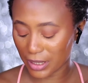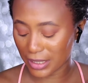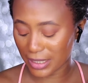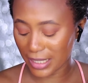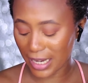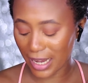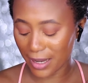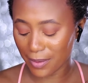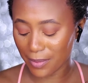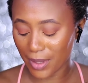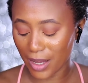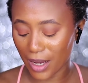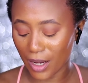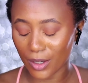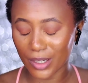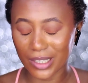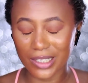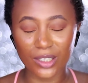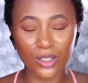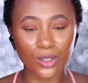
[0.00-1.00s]
The time
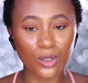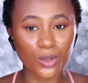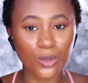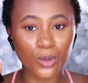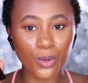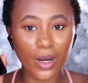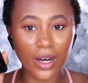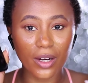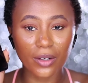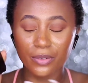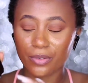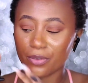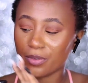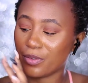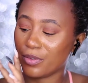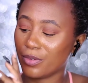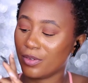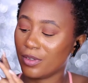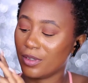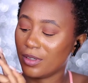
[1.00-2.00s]
now is
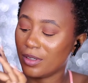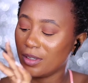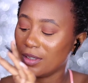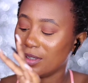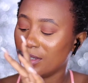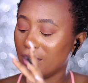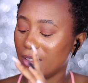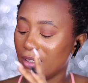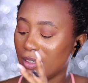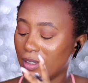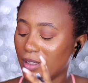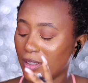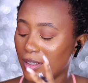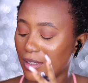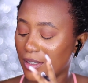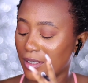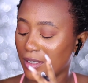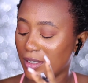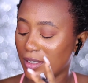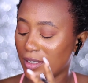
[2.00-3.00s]

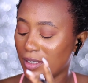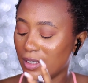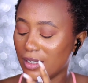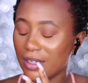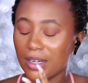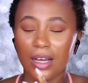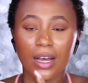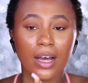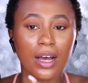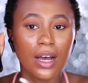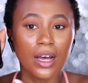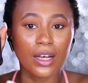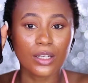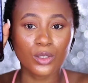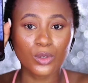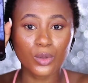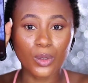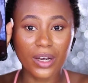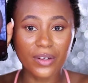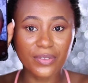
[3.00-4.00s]

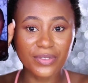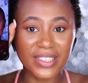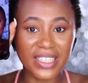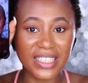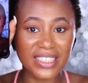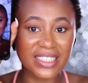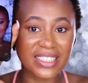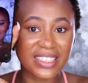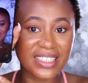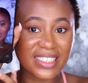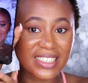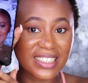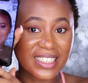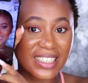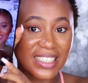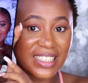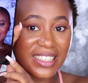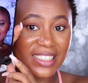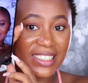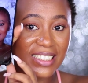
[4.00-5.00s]

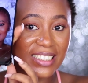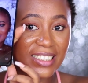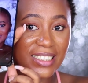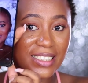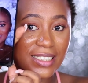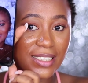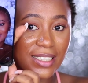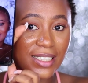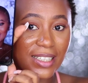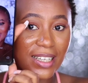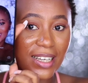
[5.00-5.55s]
12:36.